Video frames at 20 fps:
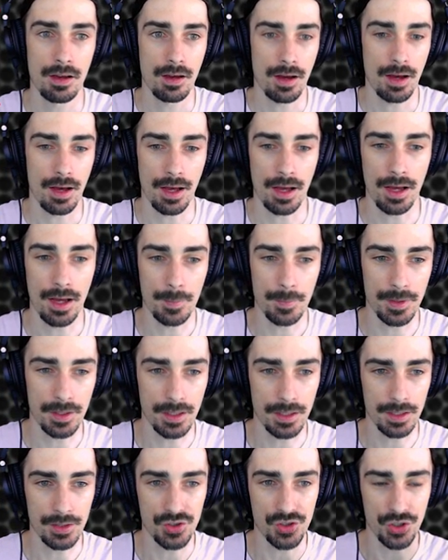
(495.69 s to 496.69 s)

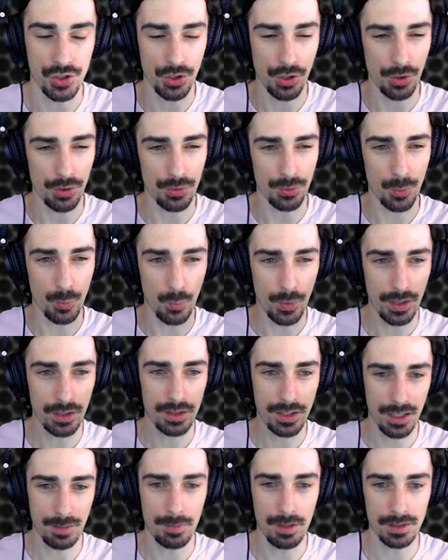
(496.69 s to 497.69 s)
Because the
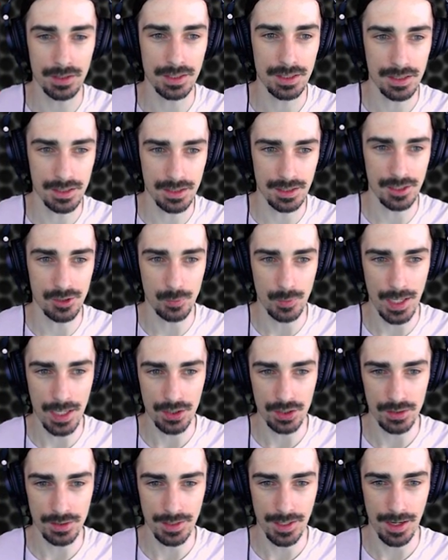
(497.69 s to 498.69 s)
weird thing about this is we
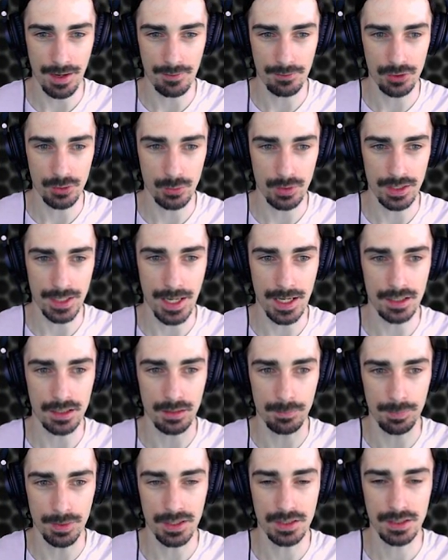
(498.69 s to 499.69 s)
actually have to attach
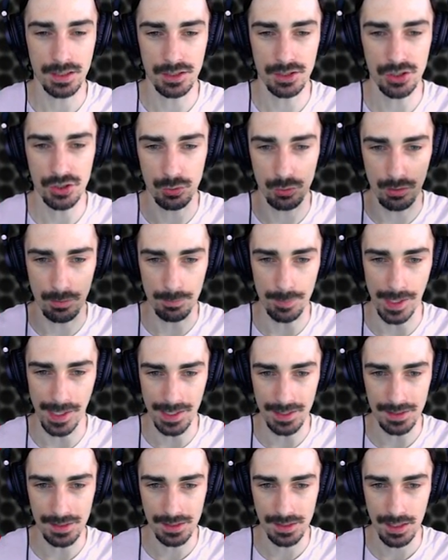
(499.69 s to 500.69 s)
the pistons to a
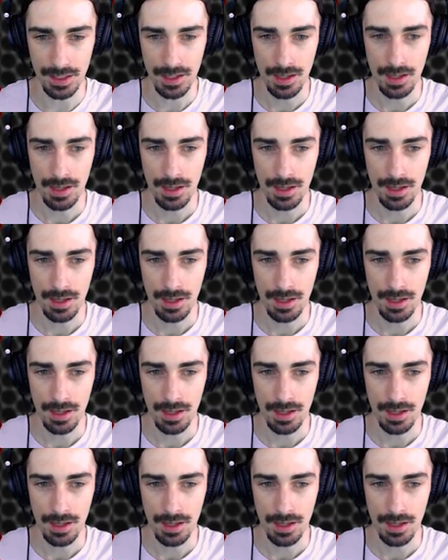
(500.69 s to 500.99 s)
base